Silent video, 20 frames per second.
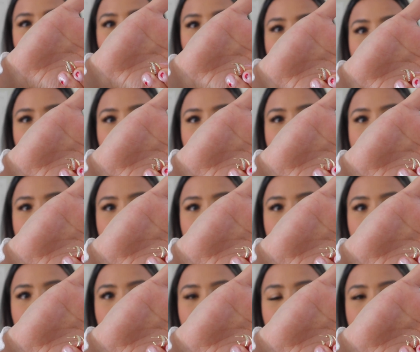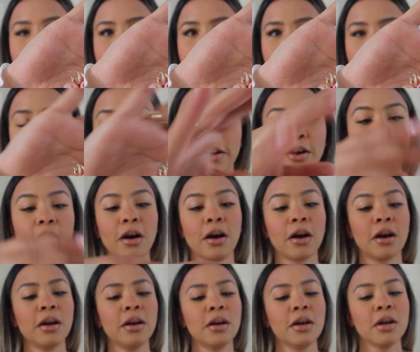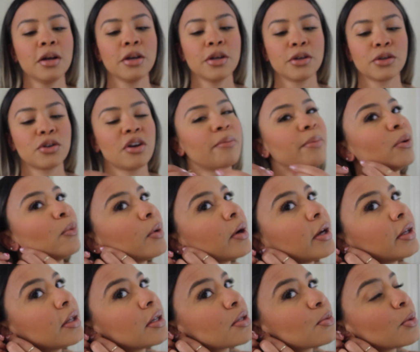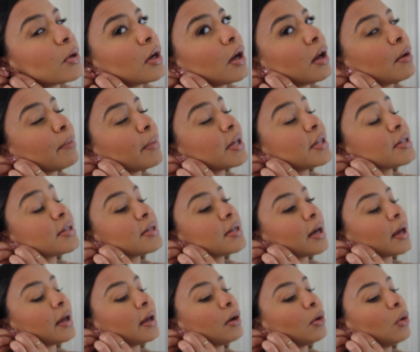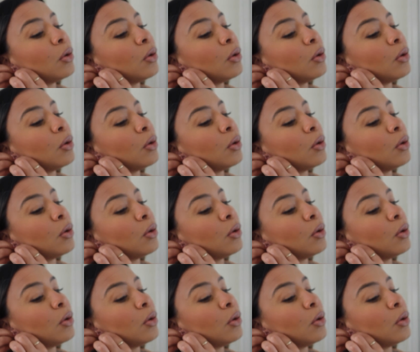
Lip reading: more earrings in your ears than there are. So I've been wearing this one on my second